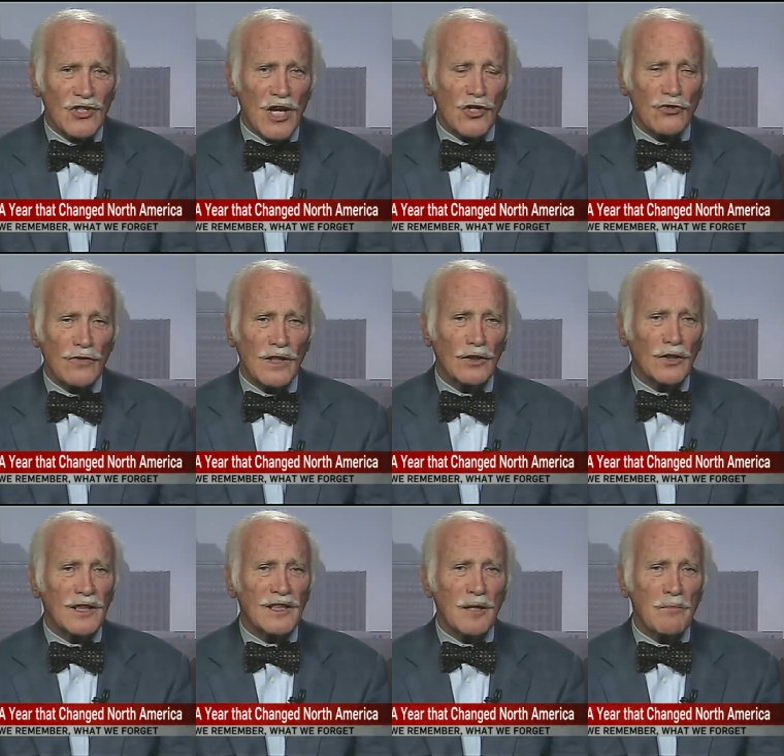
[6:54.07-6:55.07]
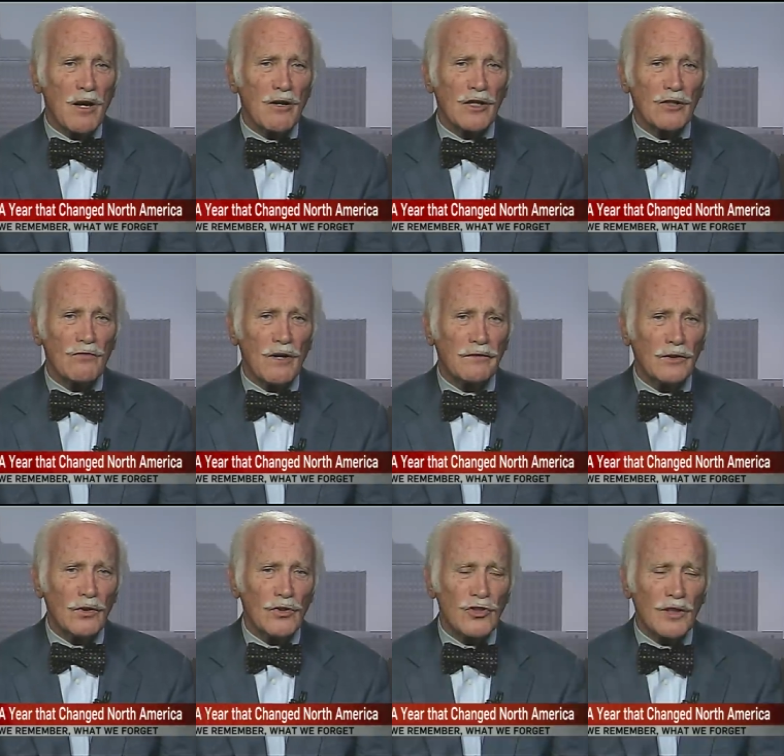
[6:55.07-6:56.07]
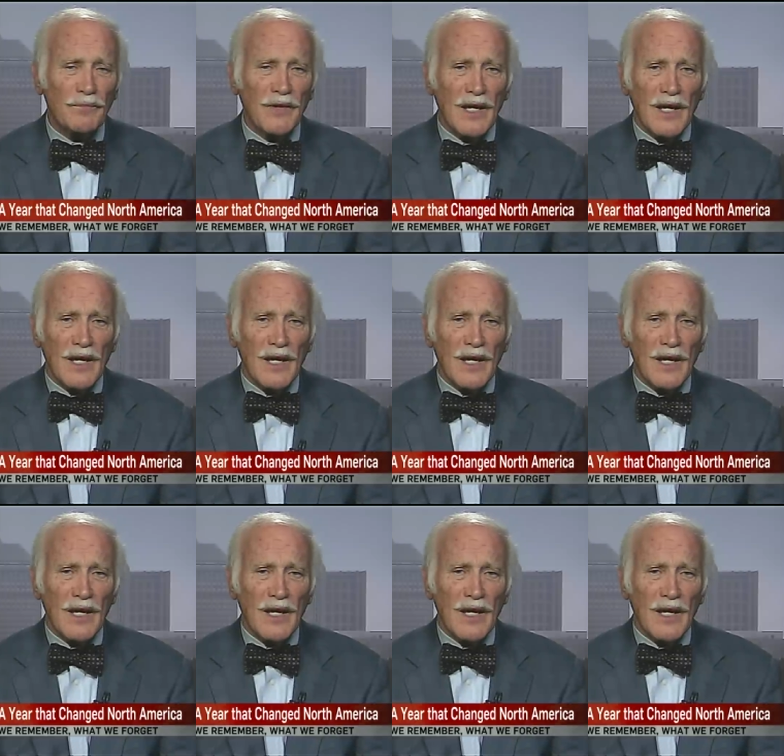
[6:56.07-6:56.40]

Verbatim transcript: century and look at the American Revolution,